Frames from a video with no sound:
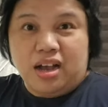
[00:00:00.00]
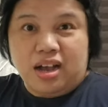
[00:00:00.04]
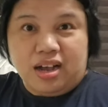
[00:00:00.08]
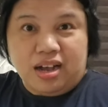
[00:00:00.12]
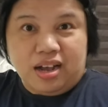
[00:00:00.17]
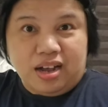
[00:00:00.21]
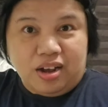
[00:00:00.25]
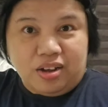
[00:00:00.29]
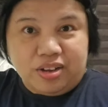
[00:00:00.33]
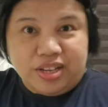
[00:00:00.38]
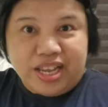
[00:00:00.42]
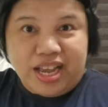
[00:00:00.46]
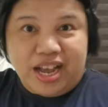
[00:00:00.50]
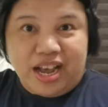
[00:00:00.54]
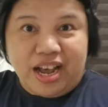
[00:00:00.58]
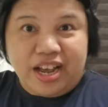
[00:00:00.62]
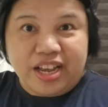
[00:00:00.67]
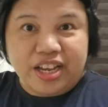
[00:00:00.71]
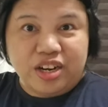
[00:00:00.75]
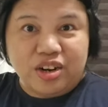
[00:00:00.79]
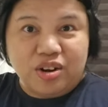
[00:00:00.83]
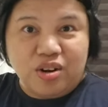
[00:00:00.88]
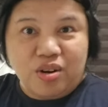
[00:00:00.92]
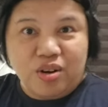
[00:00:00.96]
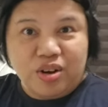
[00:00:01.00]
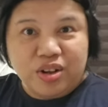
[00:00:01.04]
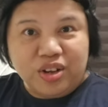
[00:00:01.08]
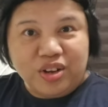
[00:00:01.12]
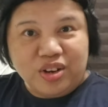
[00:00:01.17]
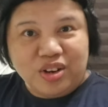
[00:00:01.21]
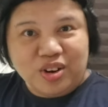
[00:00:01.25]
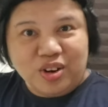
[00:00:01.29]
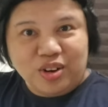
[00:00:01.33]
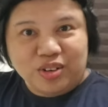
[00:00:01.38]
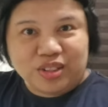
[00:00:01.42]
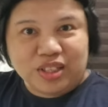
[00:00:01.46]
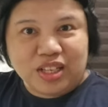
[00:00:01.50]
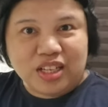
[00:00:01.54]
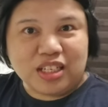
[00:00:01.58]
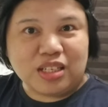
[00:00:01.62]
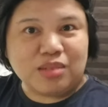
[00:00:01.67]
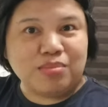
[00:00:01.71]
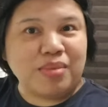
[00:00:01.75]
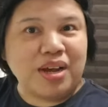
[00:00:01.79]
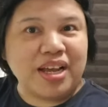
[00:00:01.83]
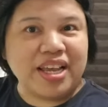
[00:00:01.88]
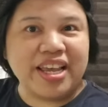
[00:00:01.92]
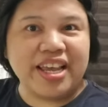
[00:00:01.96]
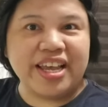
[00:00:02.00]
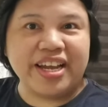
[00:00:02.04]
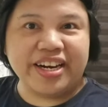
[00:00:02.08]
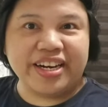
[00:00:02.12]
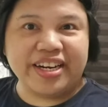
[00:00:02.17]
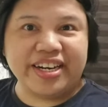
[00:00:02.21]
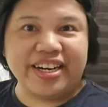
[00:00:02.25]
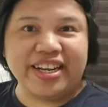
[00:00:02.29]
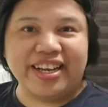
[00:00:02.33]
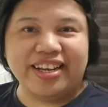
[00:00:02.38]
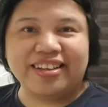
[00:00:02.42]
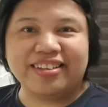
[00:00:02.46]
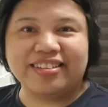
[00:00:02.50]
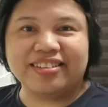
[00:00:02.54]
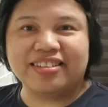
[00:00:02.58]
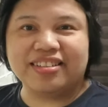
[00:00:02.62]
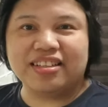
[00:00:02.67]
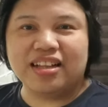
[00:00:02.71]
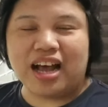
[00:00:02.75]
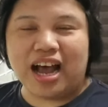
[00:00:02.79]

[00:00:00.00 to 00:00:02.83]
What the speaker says: Yeah, I know you noticed my hairnet.